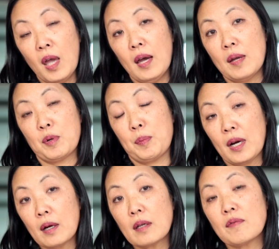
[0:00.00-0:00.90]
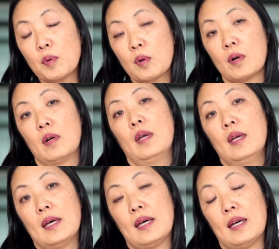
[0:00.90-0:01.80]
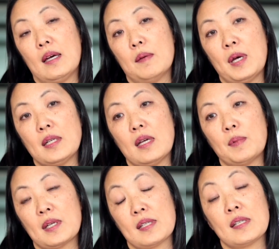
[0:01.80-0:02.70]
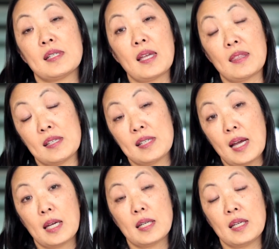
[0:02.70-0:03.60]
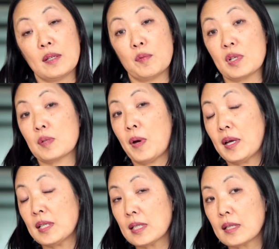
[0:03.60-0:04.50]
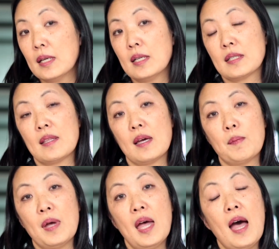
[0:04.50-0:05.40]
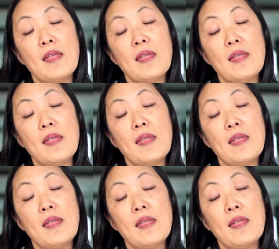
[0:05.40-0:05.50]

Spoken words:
and preparing for pandemics, the second in responding to them,